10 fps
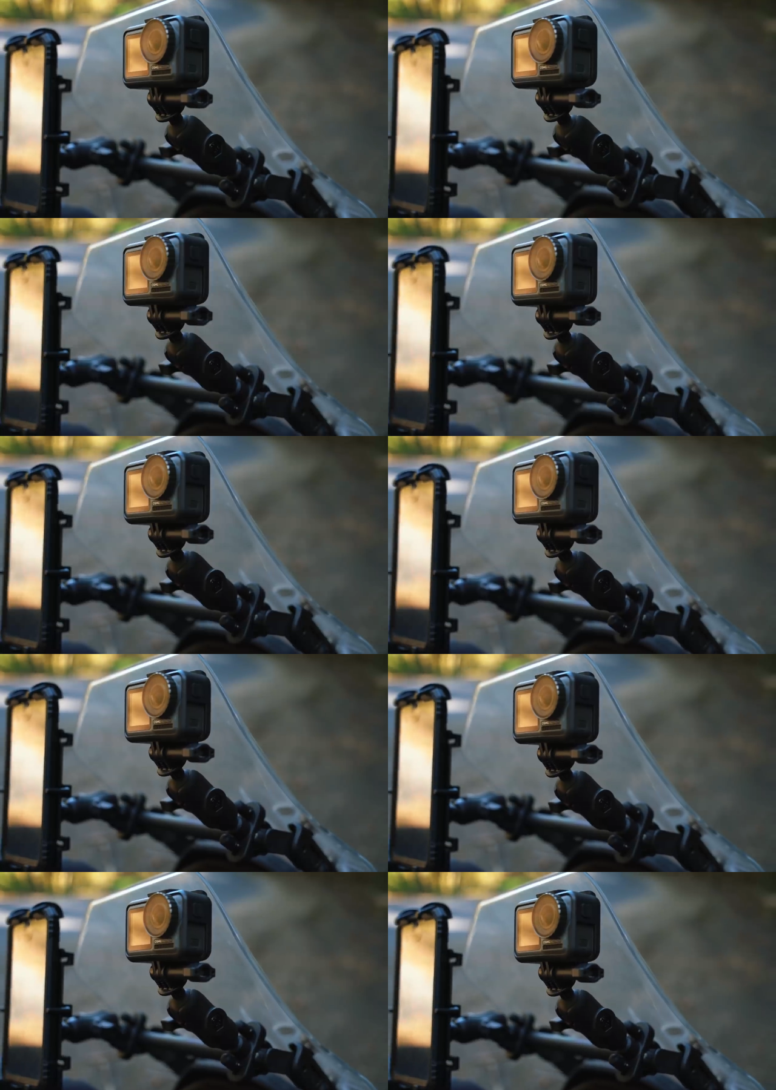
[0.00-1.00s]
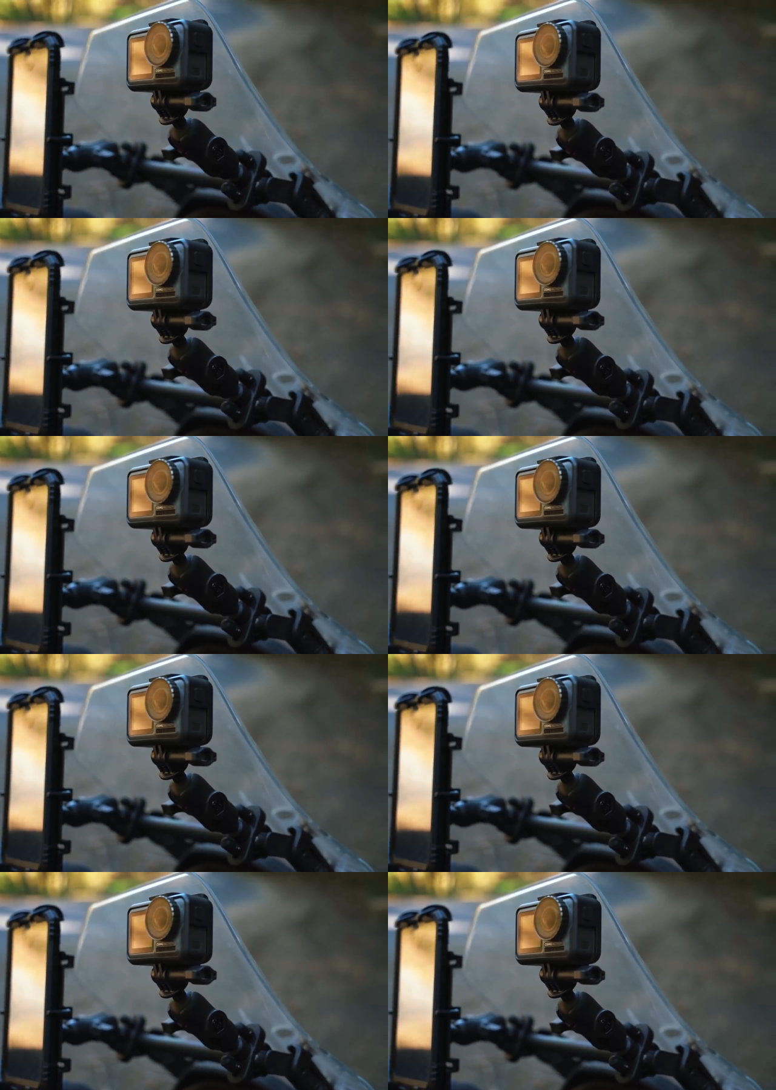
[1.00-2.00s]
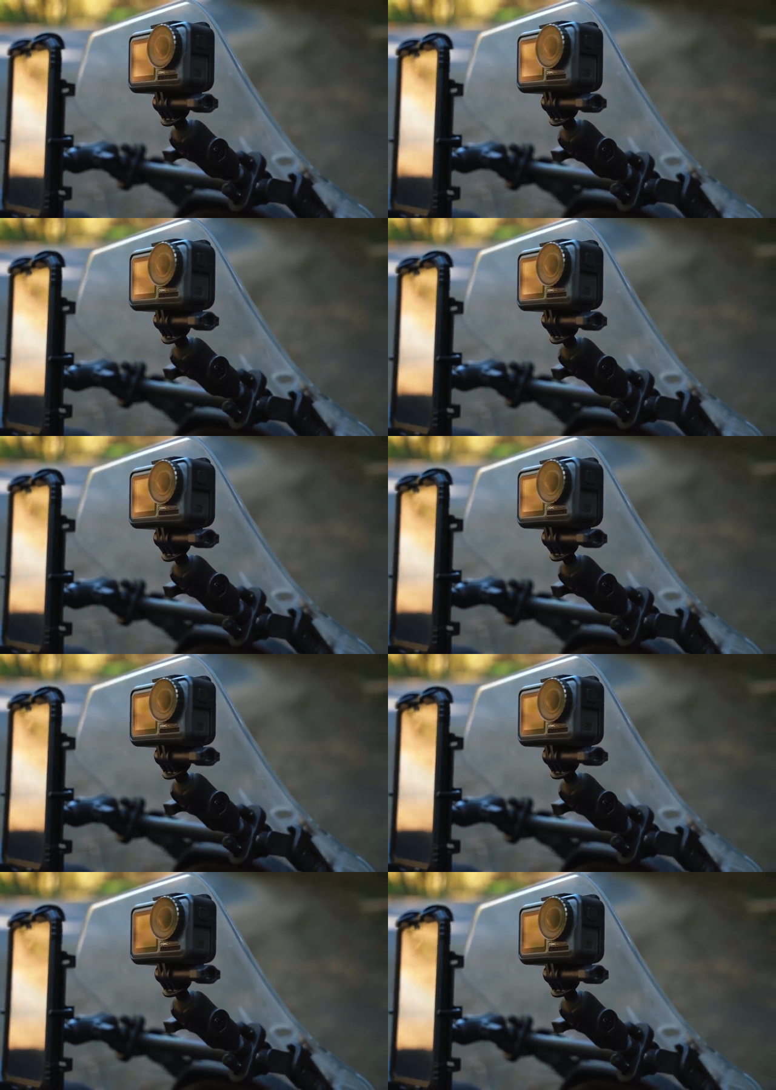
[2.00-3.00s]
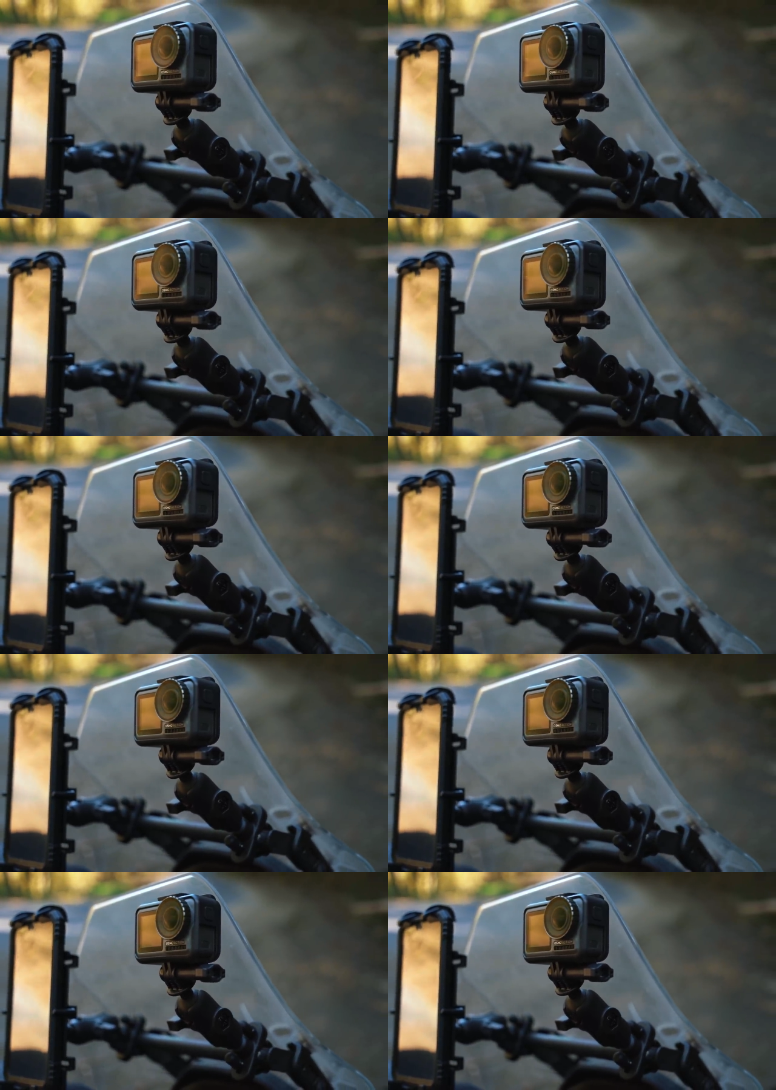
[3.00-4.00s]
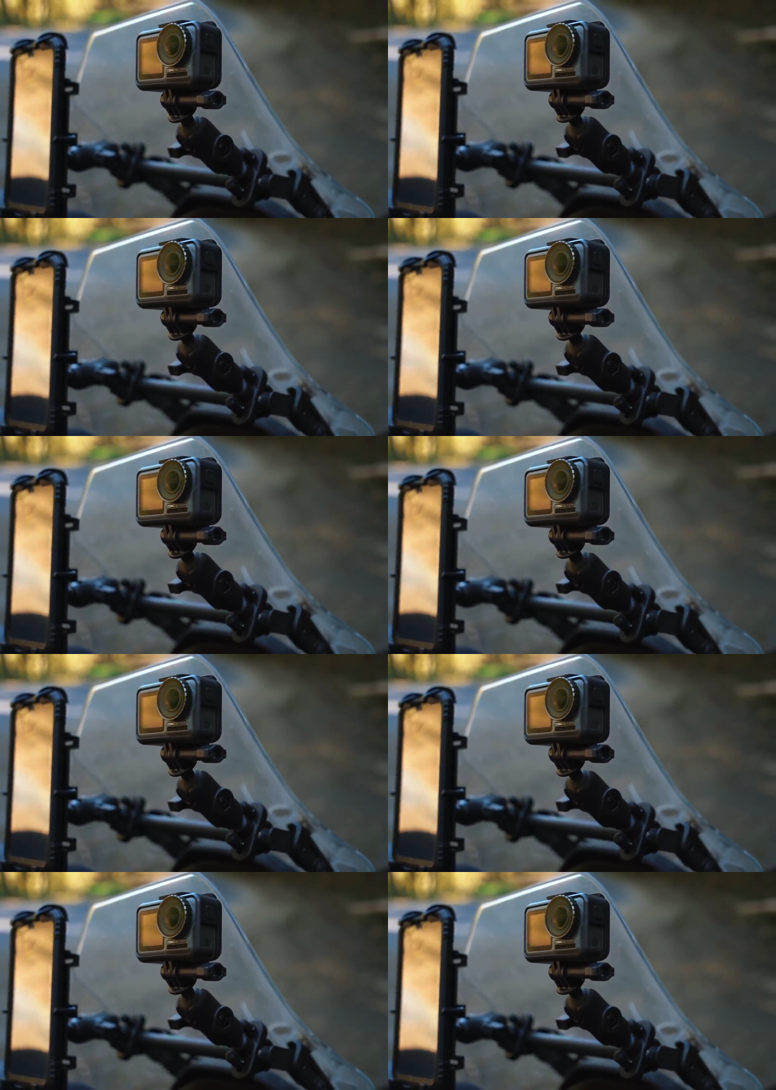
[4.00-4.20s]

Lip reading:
[unreadable: no face in view]